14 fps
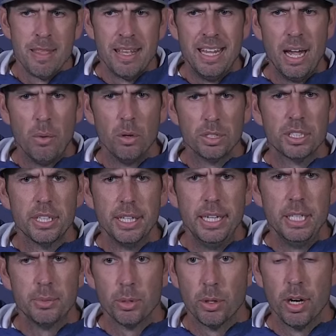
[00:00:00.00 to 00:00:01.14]
Yeah, we'll see.
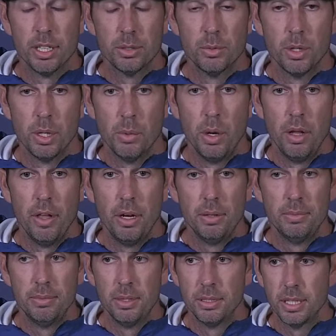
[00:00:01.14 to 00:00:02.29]
He's progressing really well, though.
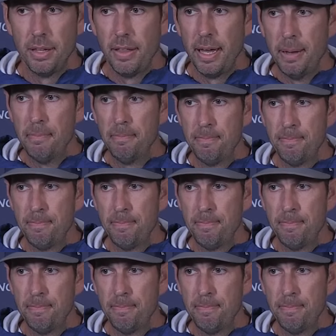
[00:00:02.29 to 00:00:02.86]
I'll say that.